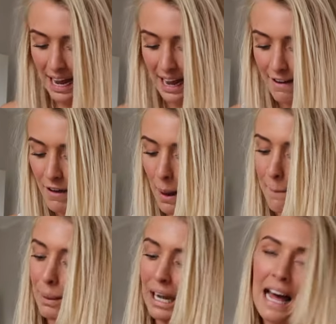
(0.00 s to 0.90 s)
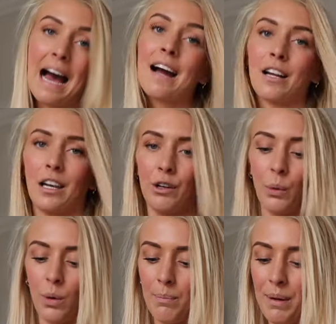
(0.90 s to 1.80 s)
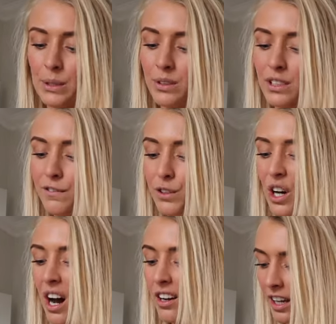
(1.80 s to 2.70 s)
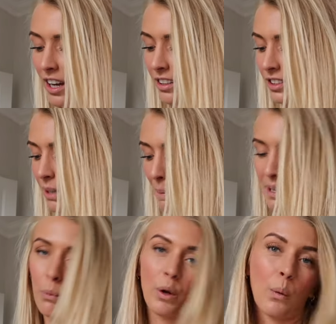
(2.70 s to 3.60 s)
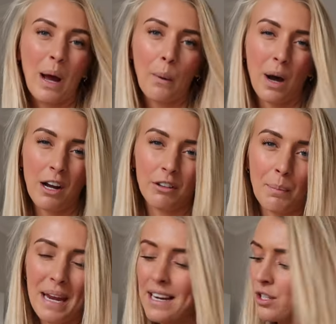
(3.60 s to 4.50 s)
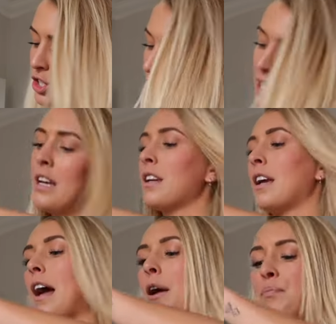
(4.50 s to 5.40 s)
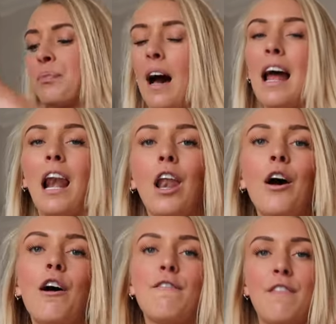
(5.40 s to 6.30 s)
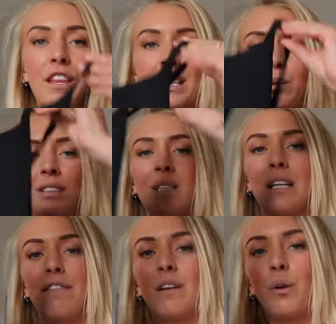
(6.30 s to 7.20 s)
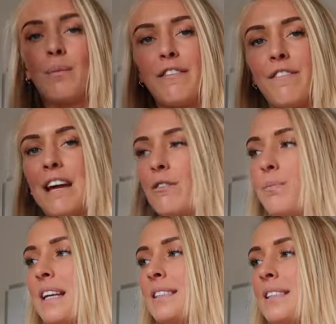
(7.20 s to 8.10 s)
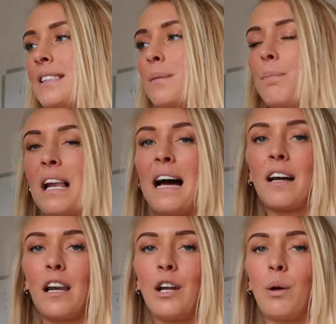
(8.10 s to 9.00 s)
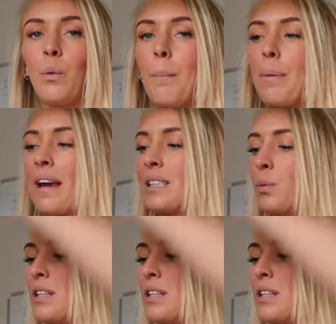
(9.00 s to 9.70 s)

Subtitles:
have a black Luna One Piece, which is for our girls who maybe don't want to wear white on the beach. You know, I love this one. This is definitely one of my favorite pieces. The black Luna One Piece,